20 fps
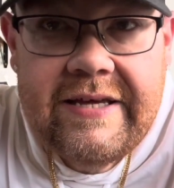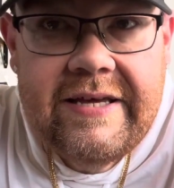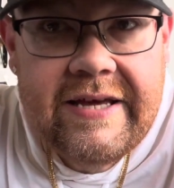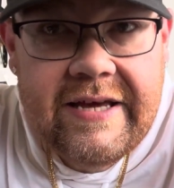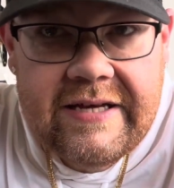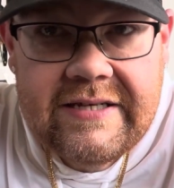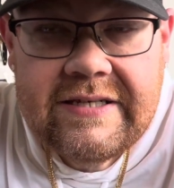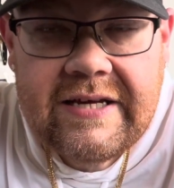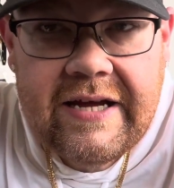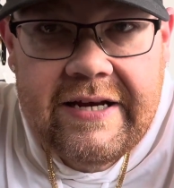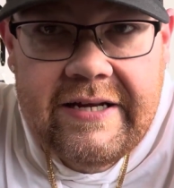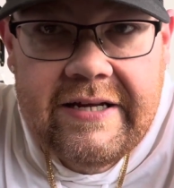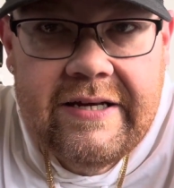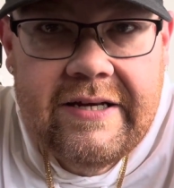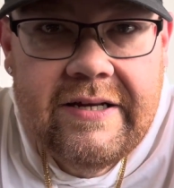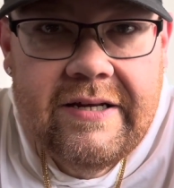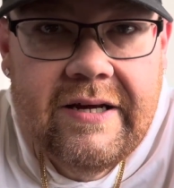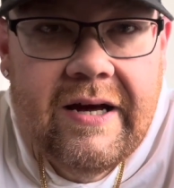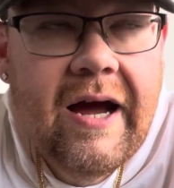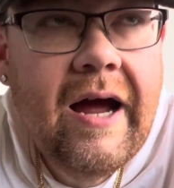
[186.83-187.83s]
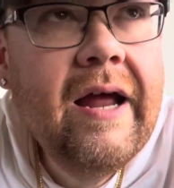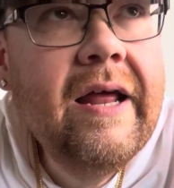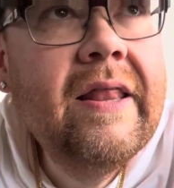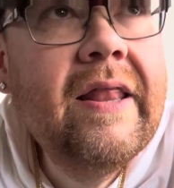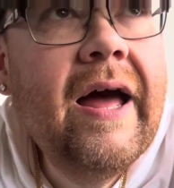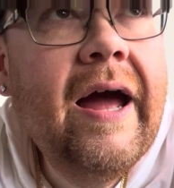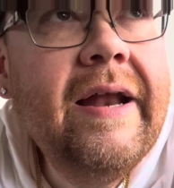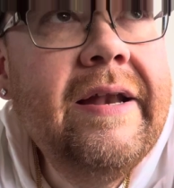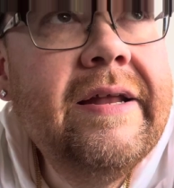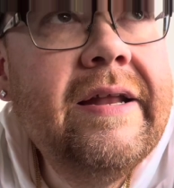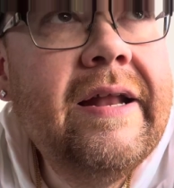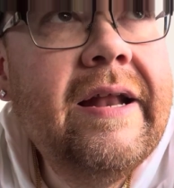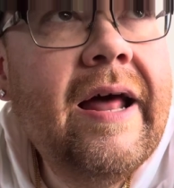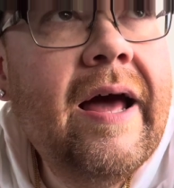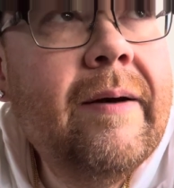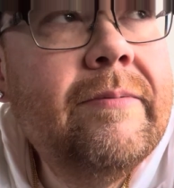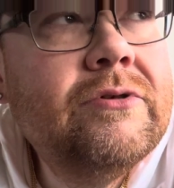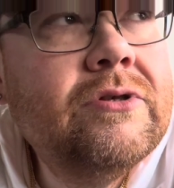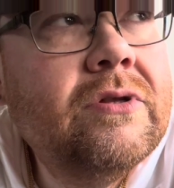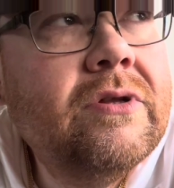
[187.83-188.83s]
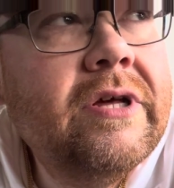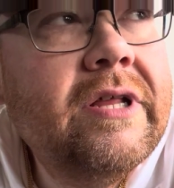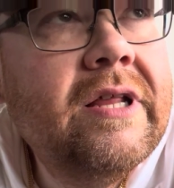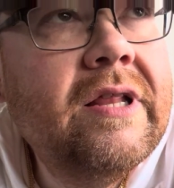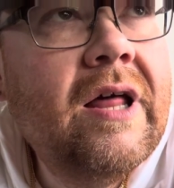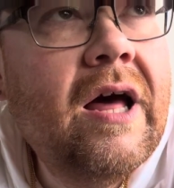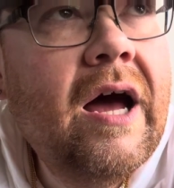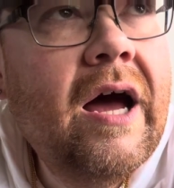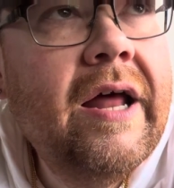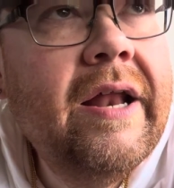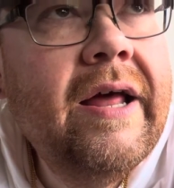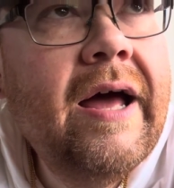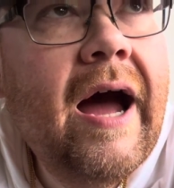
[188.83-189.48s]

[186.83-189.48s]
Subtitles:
Yes, I did. I liked it an absolutely lot.